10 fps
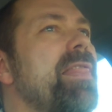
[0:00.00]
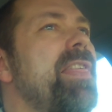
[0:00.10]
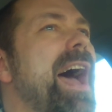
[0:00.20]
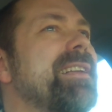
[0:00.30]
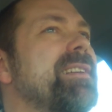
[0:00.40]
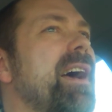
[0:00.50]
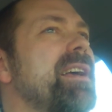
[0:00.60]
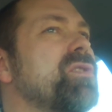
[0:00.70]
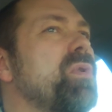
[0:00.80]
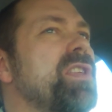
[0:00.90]
That uh,
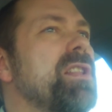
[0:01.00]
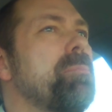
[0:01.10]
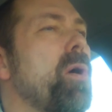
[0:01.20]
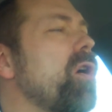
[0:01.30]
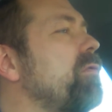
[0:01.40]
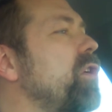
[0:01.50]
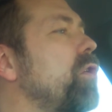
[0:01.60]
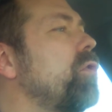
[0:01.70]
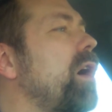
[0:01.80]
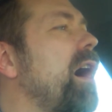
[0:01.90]
is within the
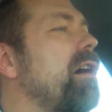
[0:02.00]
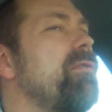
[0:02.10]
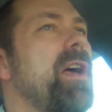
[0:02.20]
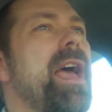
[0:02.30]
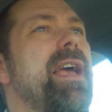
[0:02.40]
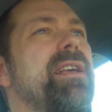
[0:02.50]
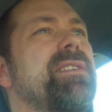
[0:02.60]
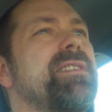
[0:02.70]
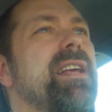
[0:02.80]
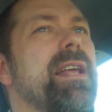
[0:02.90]
purview of a
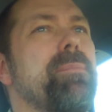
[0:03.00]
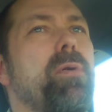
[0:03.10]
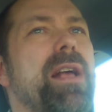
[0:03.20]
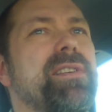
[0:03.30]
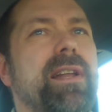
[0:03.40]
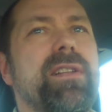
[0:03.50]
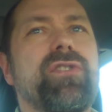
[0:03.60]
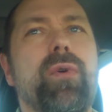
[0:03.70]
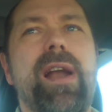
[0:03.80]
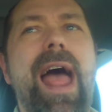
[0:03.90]
sitting president
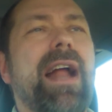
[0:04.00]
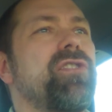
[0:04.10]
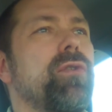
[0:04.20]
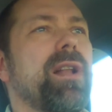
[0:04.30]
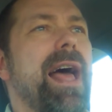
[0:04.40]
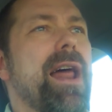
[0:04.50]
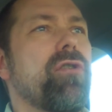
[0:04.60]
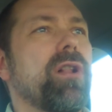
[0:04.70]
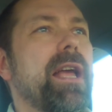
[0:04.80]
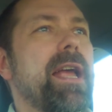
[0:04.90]
to enact
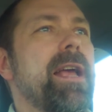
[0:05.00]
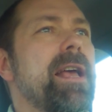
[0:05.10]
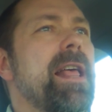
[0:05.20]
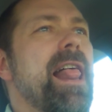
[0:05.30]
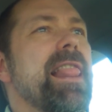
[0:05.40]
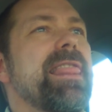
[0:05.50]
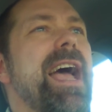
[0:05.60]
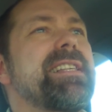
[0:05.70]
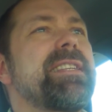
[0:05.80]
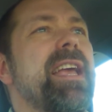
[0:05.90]
unilaterally.
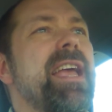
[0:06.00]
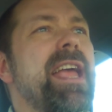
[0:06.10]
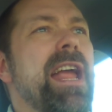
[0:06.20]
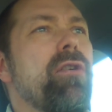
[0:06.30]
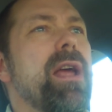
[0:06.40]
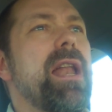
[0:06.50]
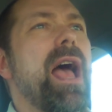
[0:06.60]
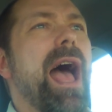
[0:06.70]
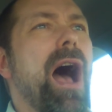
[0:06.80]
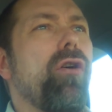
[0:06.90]
Let's hear it
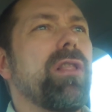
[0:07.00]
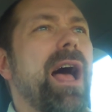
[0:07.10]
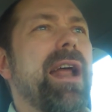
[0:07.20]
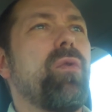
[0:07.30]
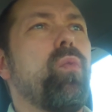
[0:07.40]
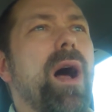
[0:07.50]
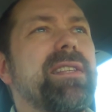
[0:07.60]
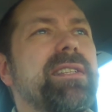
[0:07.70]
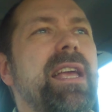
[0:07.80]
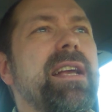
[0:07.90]
outlined
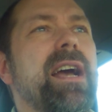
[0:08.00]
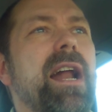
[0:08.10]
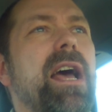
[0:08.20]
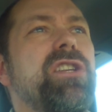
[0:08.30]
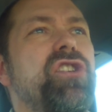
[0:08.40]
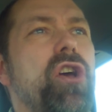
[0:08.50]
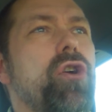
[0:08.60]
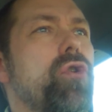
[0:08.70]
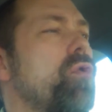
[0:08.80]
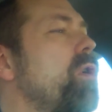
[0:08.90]
what's he gonna
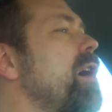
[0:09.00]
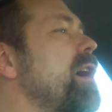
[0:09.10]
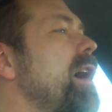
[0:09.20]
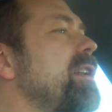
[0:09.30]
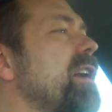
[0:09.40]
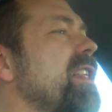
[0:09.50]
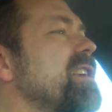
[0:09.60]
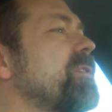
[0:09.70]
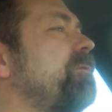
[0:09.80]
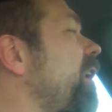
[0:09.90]
do and none of
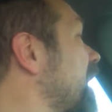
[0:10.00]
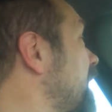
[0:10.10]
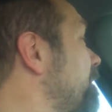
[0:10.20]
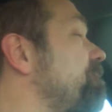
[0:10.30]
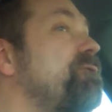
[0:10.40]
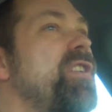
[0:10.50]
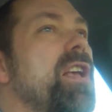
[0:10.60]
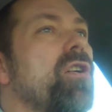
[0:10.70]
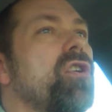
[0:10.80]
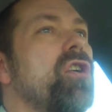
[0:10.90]
this fucking
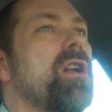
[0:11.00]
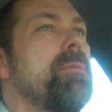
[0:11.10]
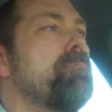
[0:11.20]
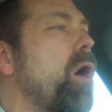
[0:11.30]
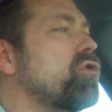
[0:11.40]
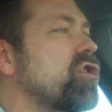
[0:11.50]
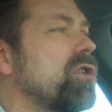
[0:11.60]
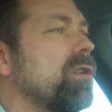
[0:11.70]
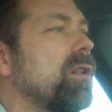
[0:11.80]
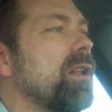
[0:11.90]
feel good
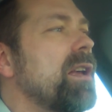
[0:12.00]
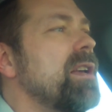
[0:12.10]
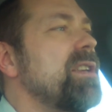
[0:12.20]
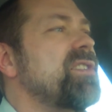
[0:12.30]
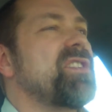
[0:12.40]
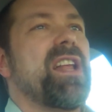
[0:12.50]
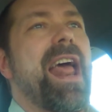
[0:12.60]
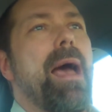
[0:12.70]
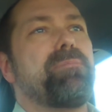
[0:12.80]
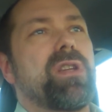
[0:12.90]
emotional
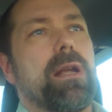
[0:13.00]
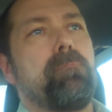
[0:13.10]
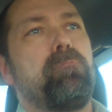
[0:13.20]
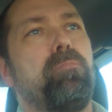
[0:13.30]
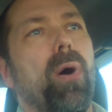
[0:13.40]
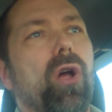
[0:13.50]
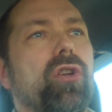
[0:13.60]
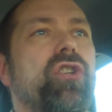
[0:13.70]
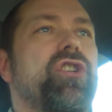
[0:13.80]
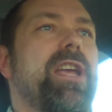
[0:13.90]
synaptic
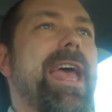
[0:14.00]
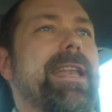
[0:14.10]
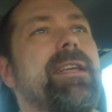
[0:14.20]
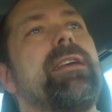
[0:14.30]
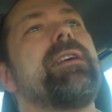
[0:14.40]
bullshit